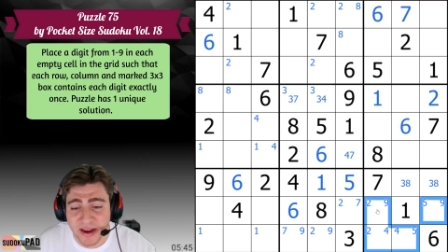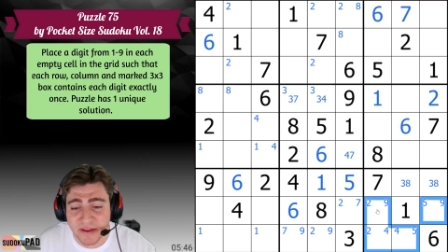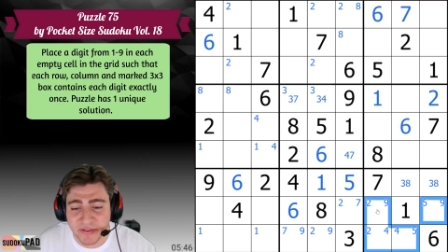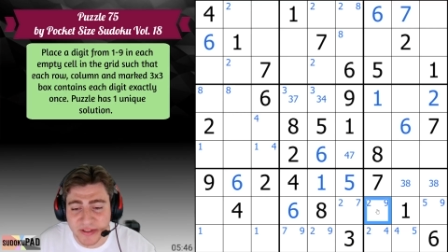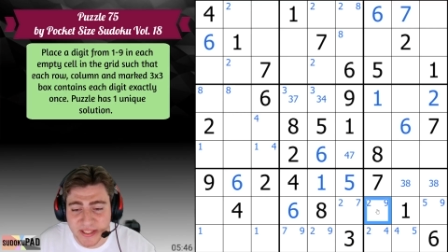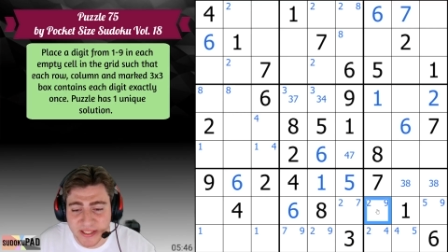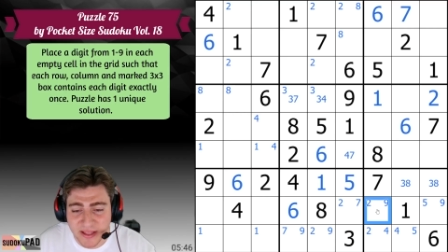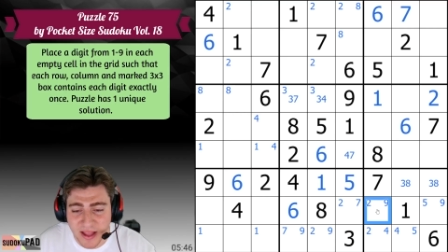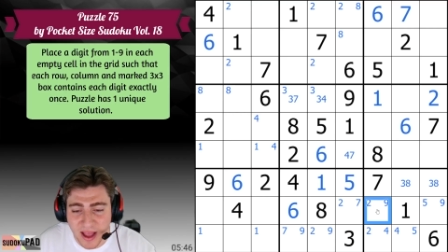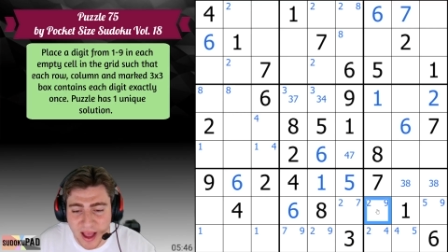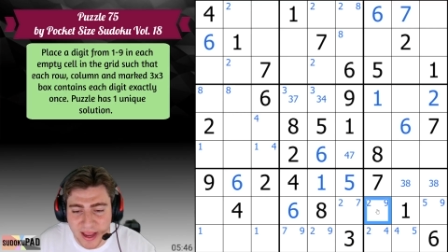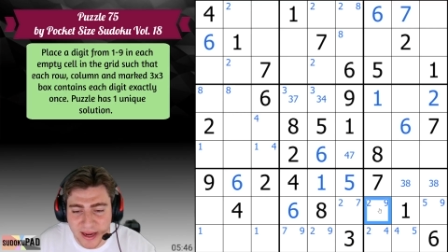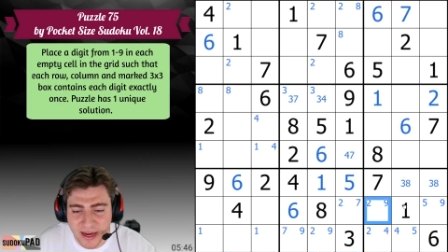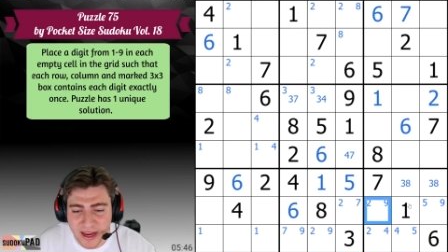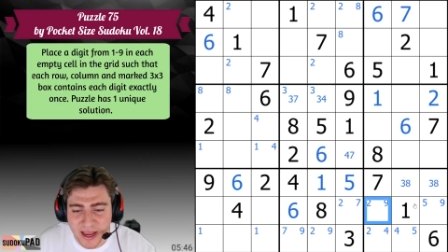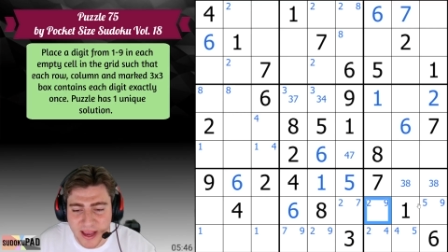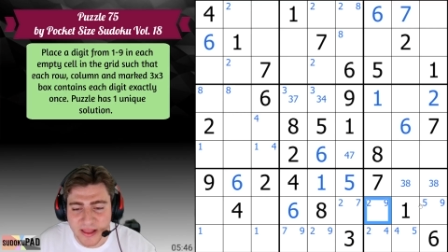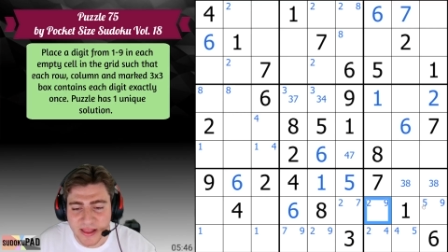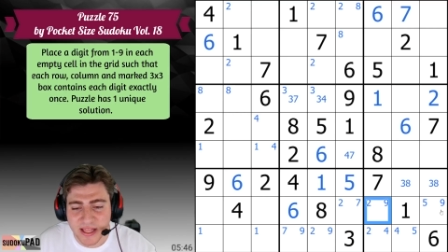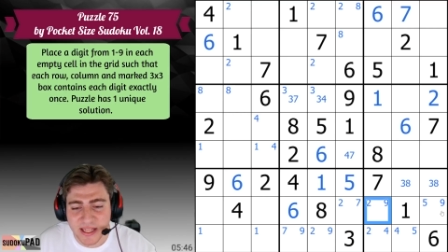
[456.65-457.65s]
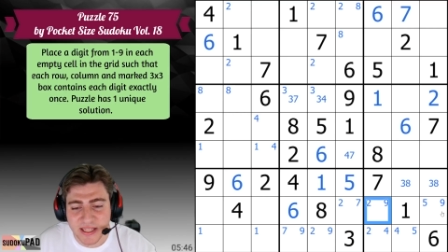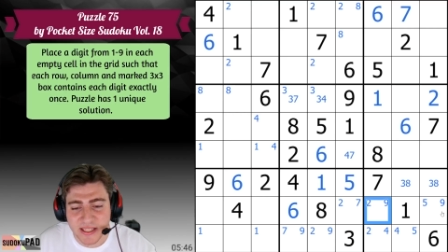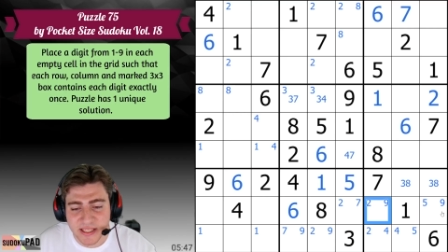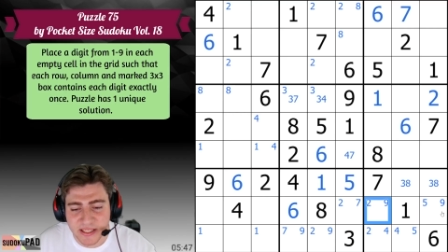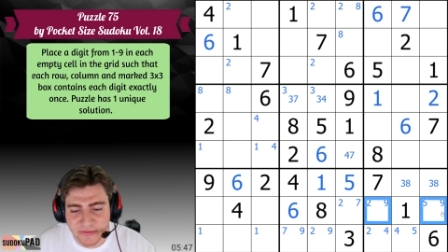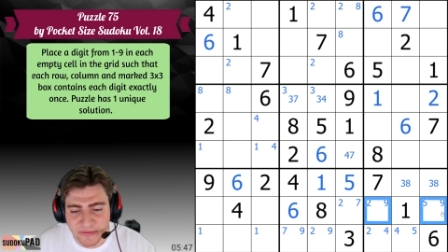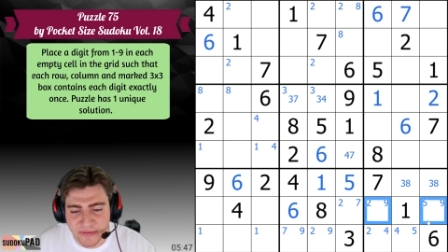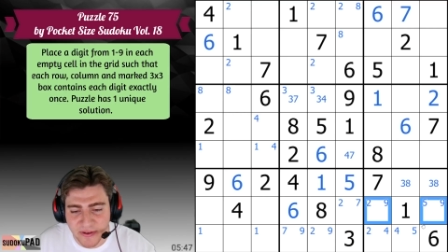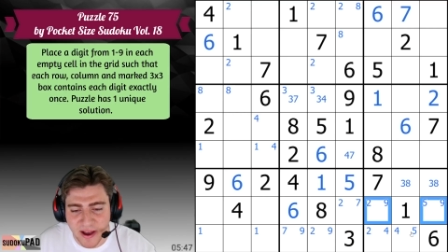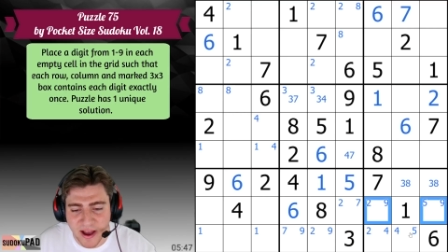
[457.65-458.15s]
If it's 9, then this is
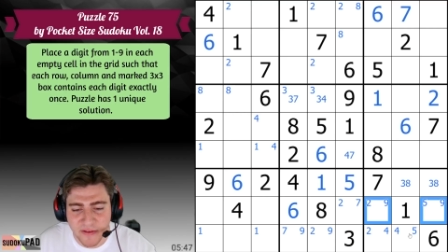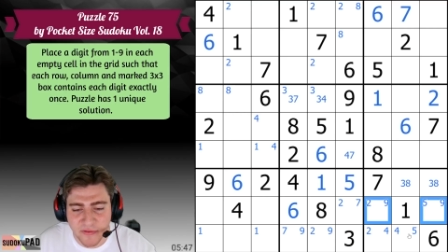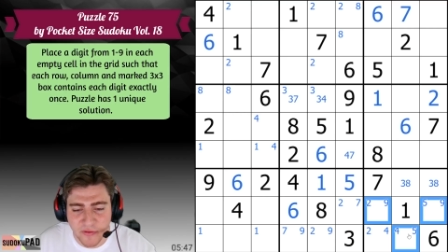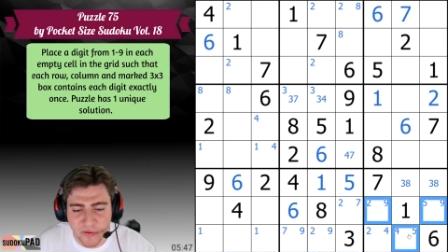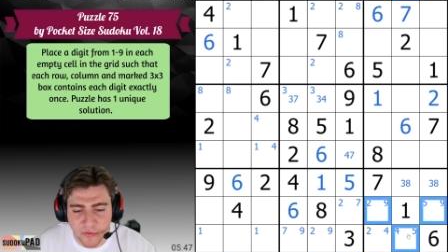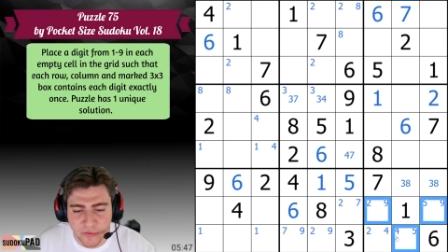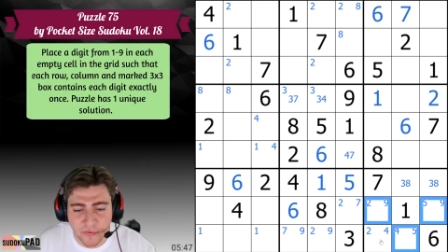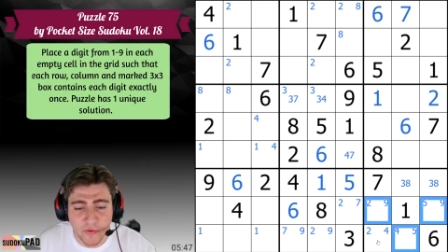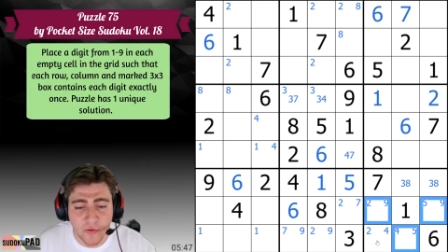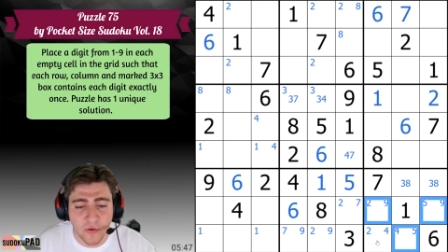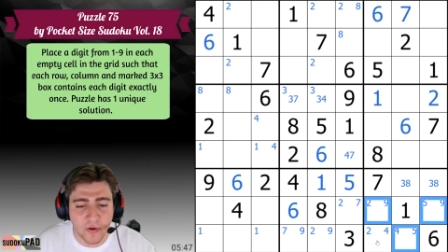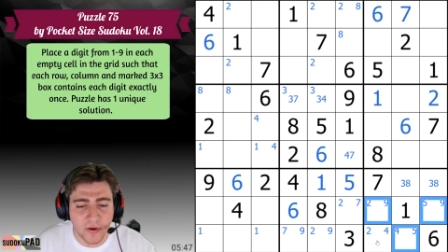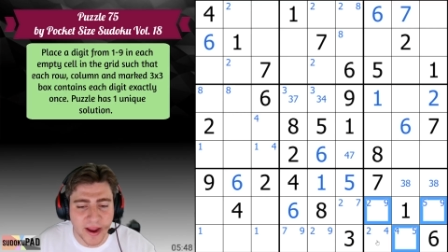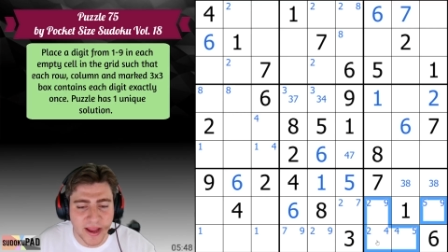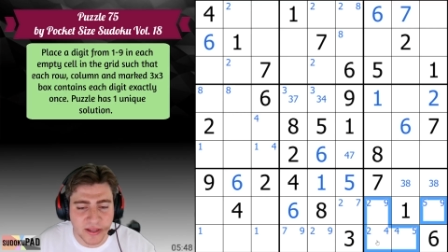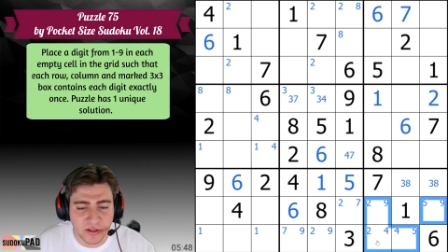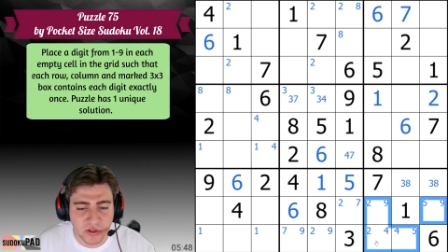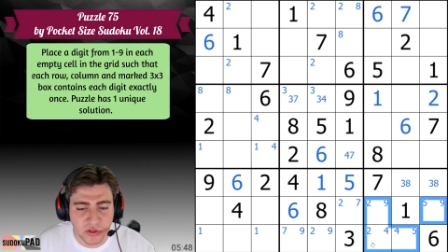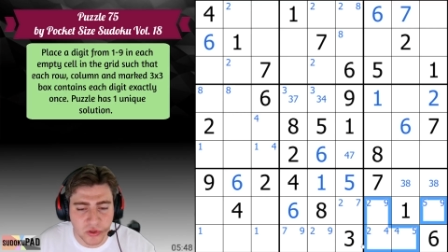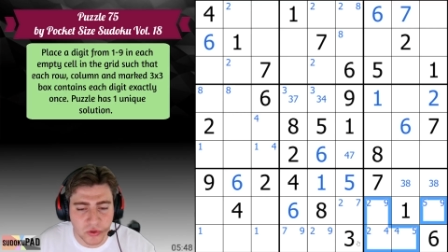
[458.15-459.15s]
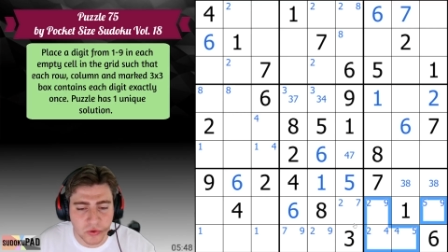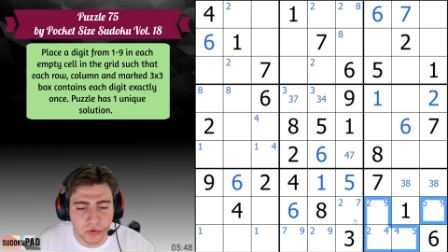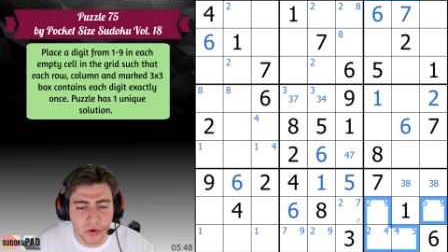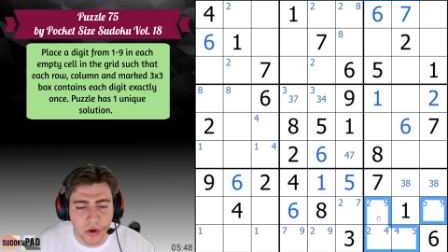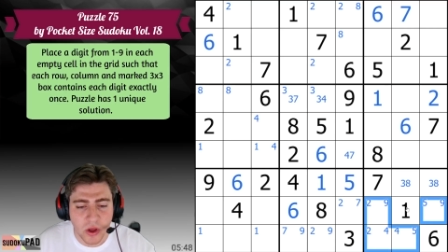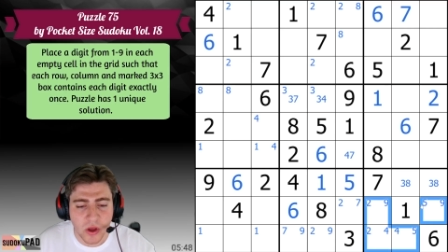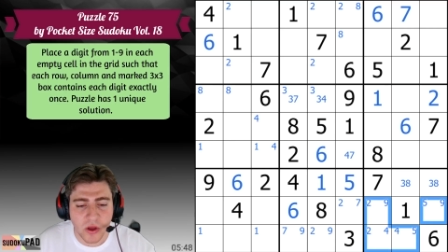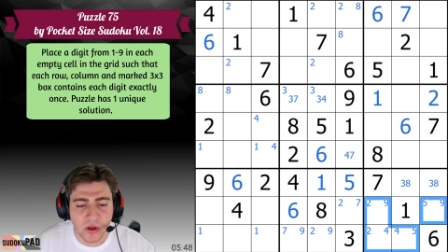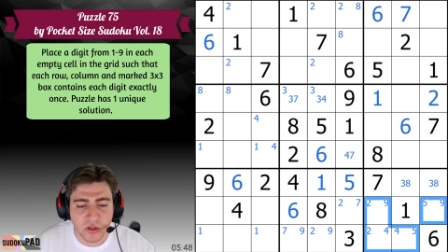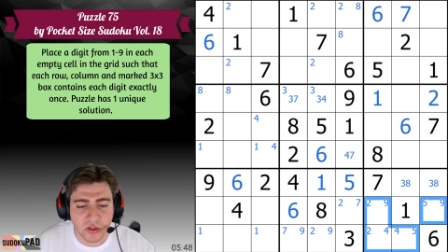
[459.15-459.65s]
5, 4, and 2.
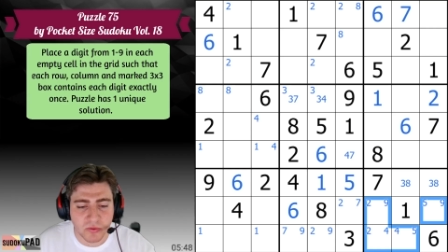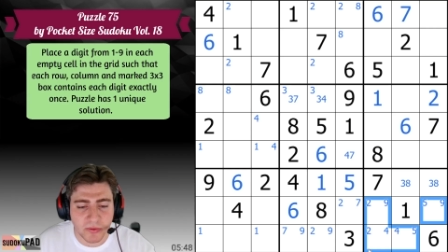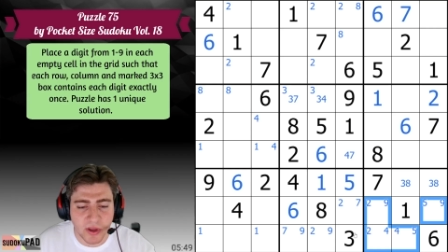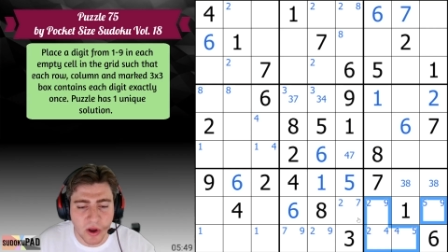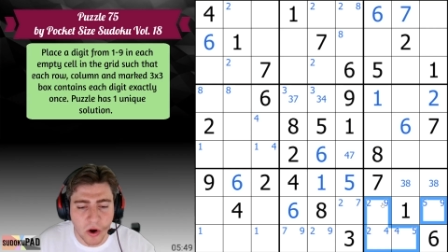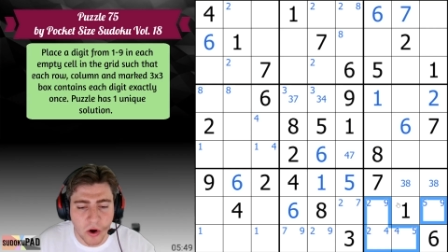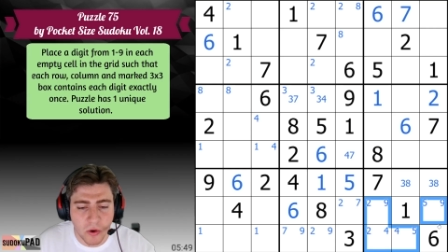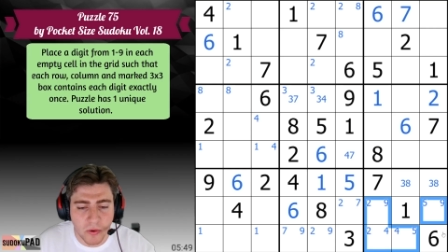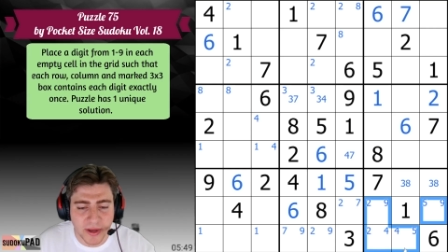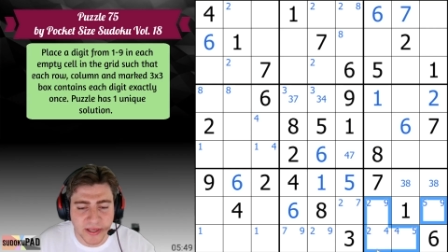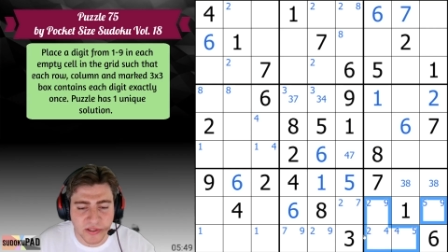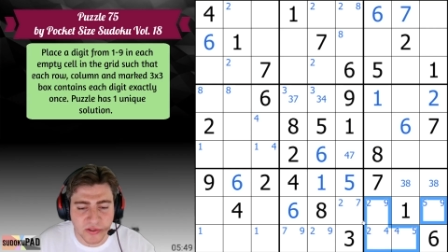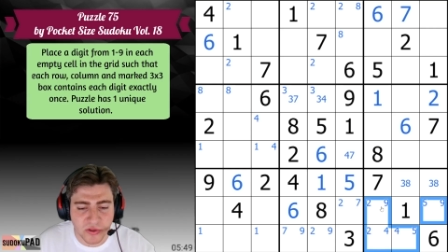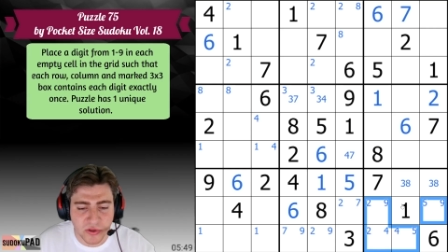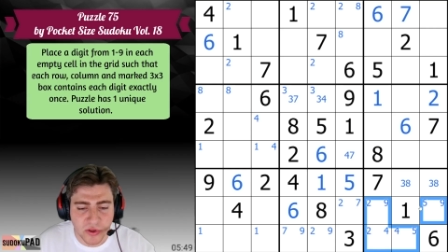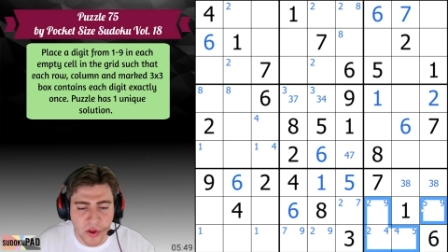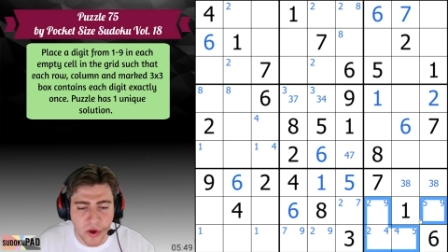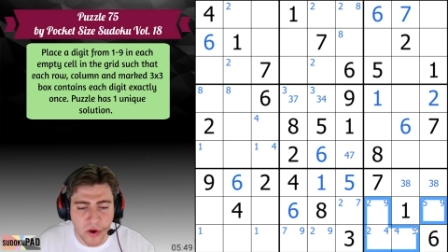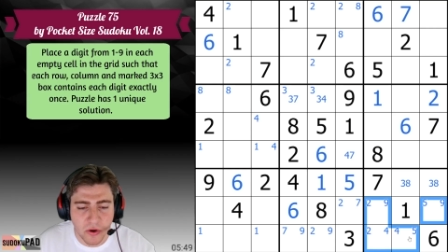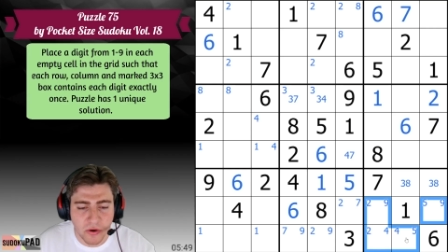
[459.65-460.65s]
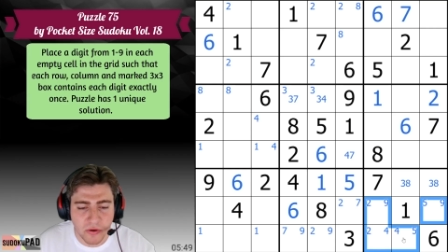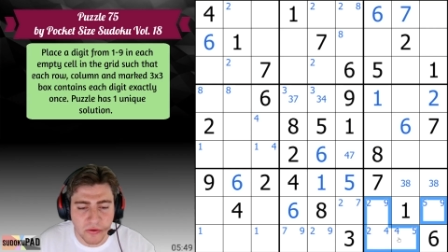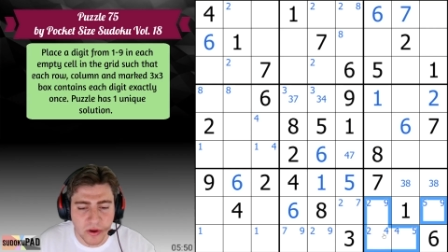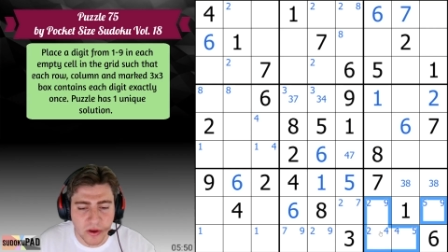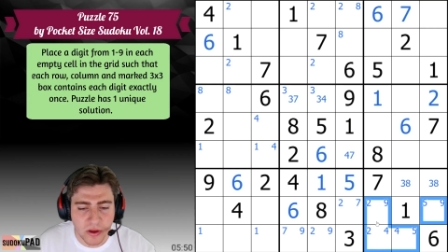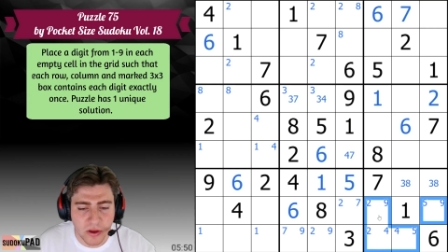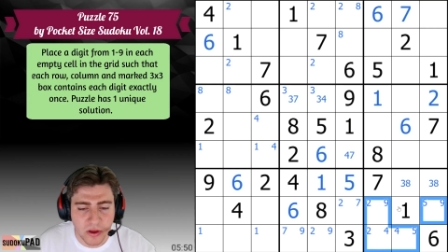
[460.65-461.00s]
So we always know